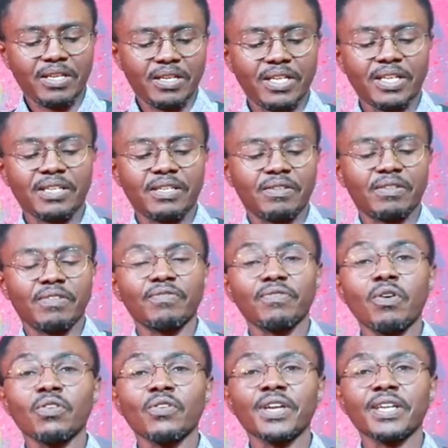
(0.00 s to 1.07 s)
And the
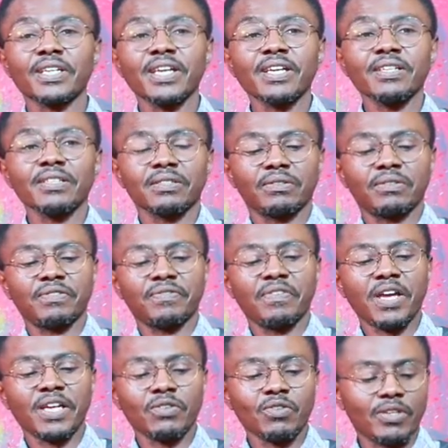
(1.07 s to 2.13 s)
following day, we
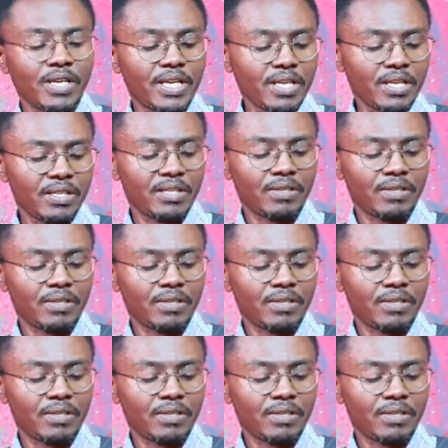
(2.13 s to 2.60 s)
find the